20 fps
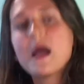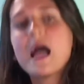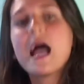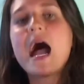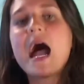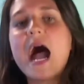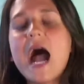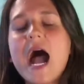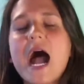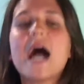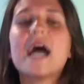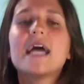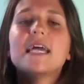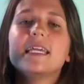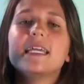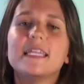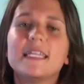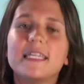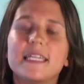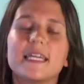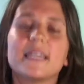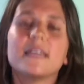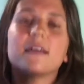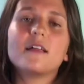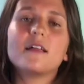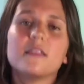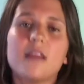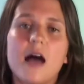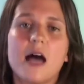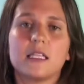I get a
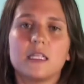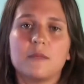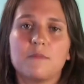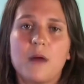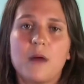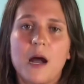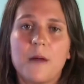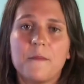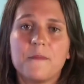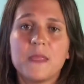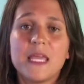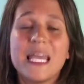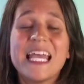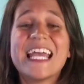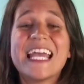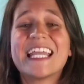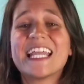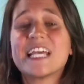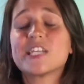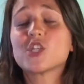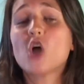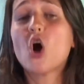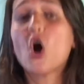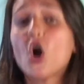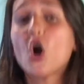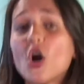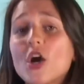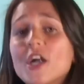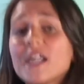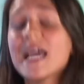lollipop. And as
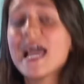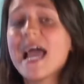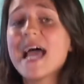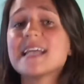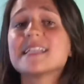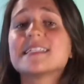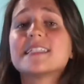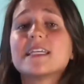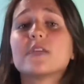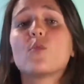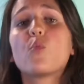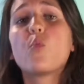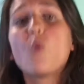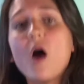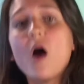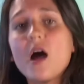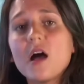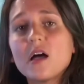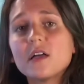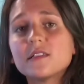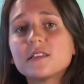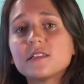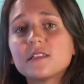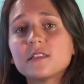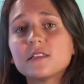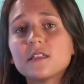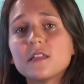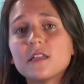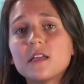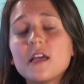hard as it was,
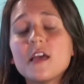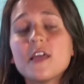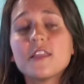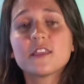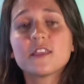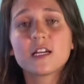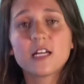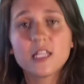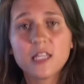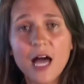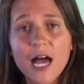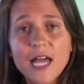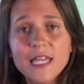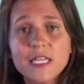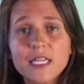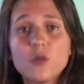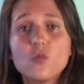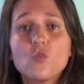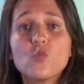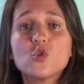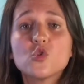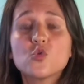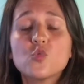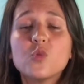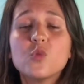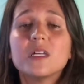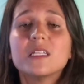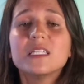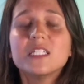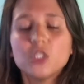the client was
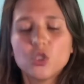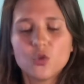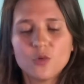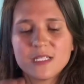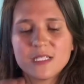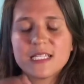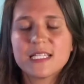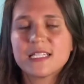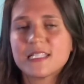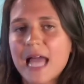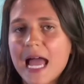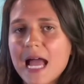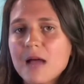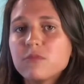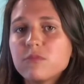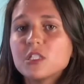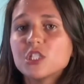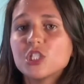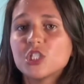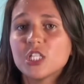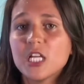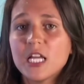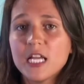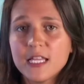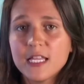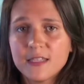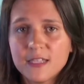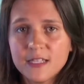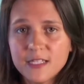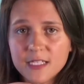willing to establish
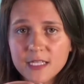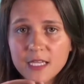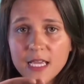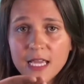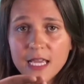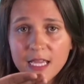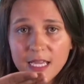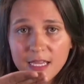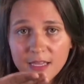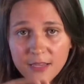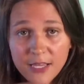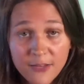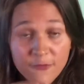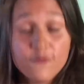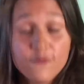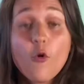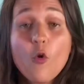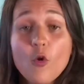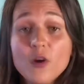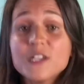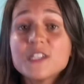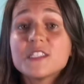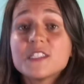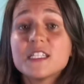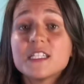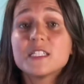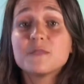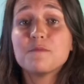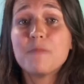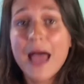this, enforce
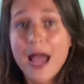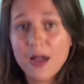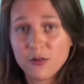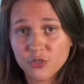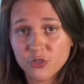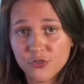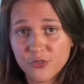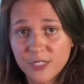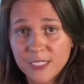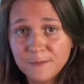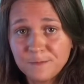this boundary.